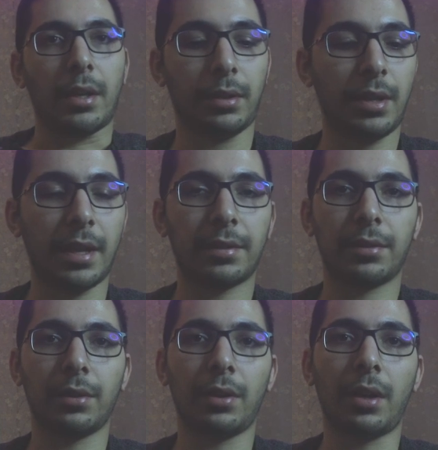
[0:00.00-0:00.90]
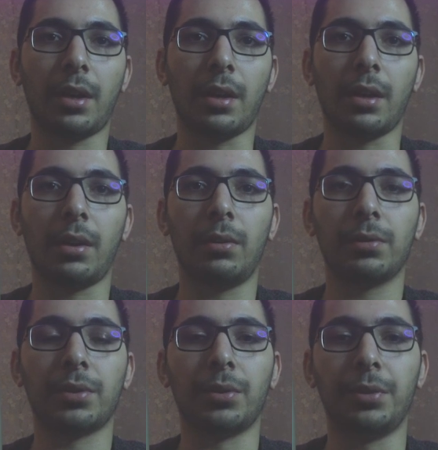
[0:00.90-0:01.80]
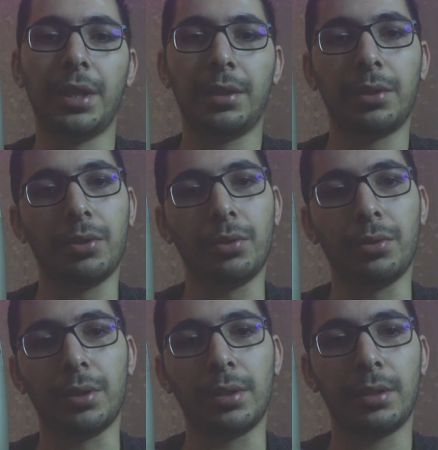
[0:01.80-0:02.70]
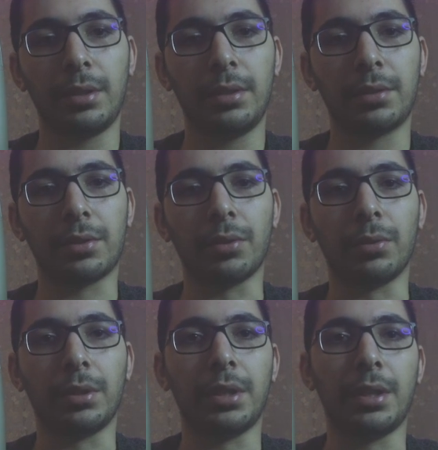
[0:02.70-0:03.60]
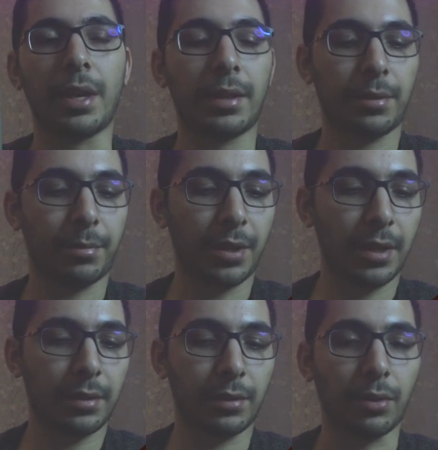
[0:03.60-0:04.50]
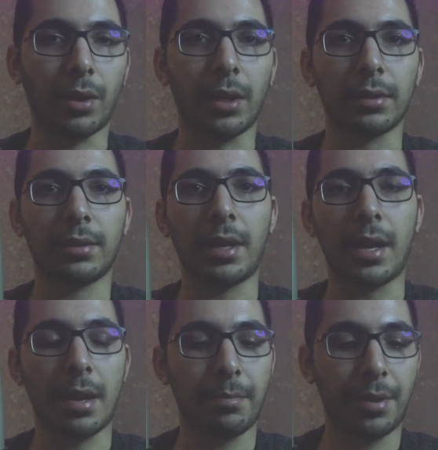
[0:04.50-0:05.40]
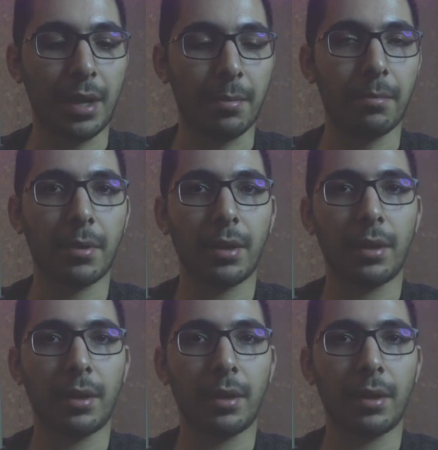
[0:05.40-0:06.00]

Next, I also need to install the Express. So I'll say npm